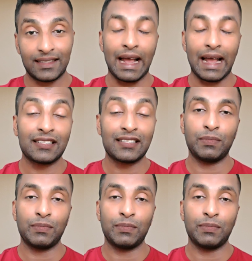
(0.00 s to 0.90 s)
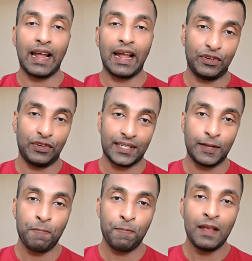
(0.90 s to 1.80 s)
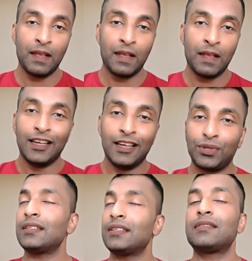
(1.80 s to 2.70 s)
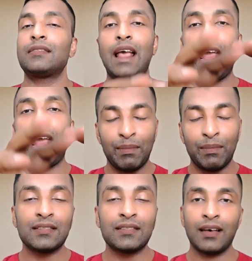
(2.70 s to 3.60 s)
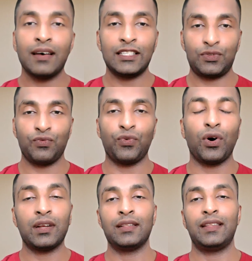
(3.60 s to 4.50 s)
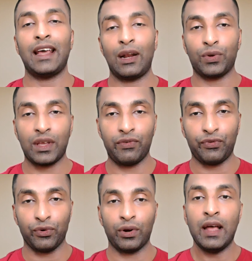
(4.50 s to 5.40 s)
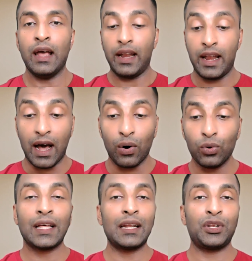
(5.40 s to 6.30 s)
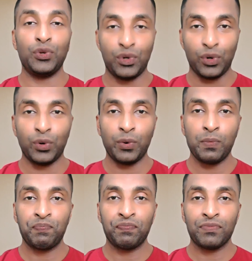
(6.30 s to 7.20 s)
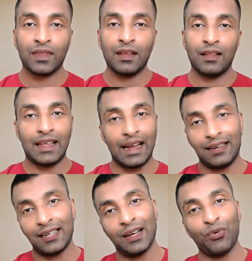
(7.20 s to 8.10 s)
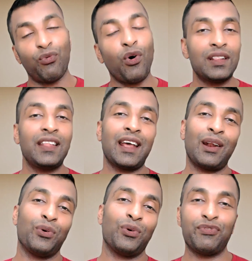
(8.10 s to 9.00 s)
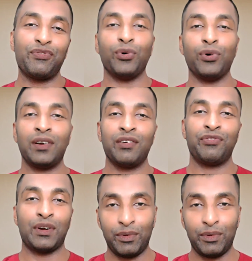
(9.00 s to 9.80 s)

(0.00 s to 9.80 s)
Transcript: accessible and efficient. So this elements is what they are looking for. Now that you know that what they are looking for from